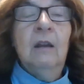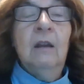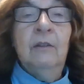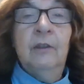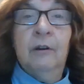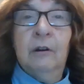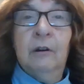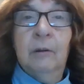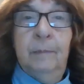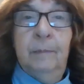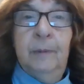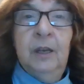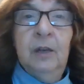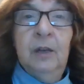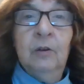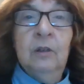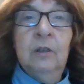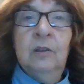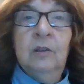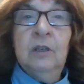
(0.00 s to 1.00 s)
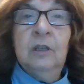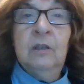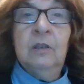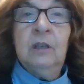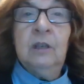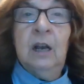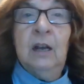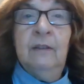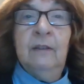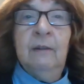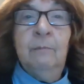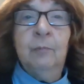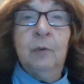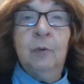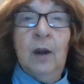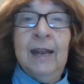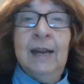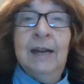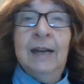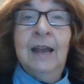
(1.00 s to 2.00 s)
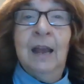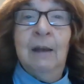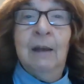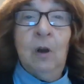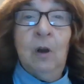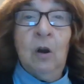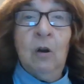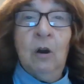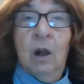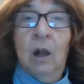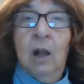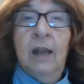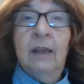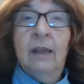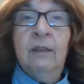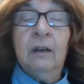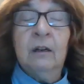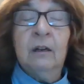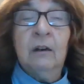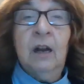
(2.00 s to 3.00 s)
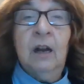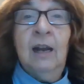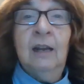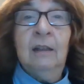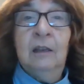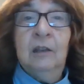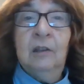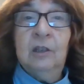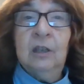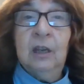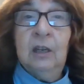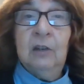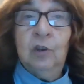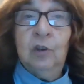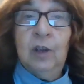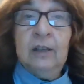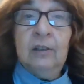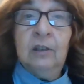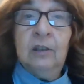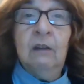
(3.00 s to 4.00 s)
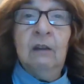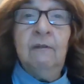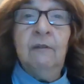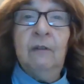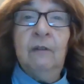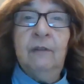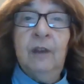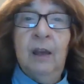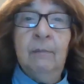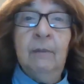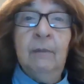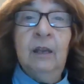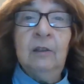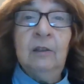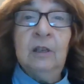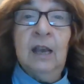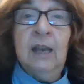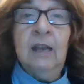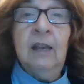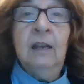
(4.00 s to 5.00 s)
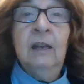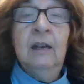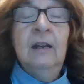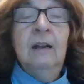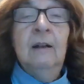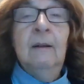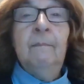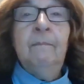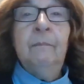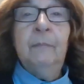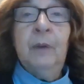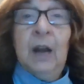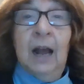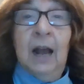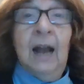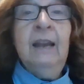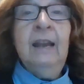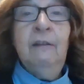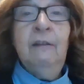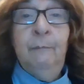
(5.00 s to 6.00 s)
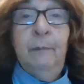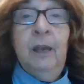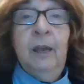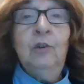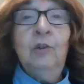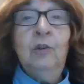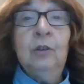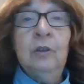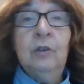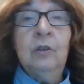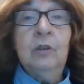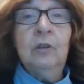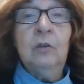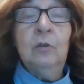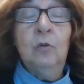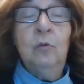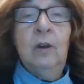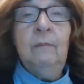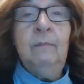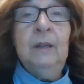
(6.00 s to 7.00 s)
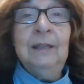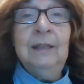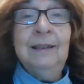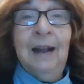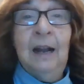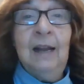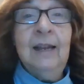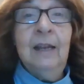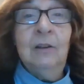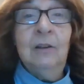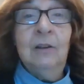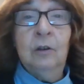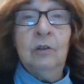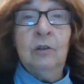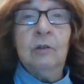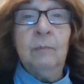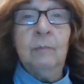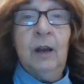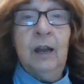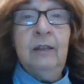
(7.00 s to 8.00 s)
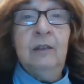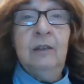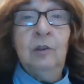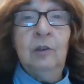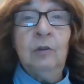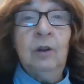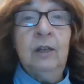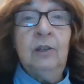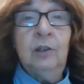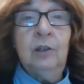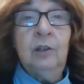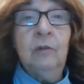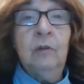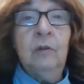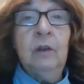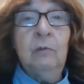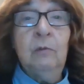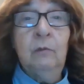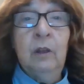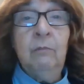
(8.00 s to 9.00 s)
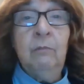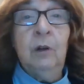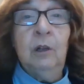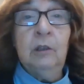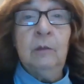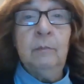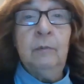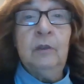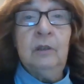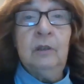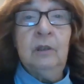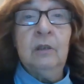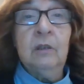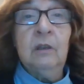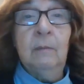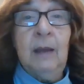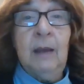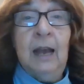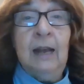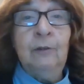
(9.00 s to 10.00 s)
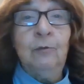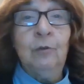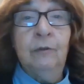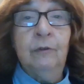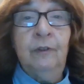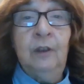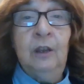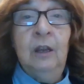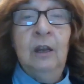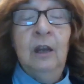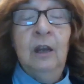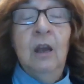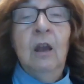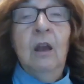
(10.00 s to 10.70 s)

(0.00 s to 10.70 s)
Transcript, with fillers: There are appearances on the brain MRI that are highly suggestive of MSA. But I have patients who have been diagnosed by these criteria with multiple system atrophy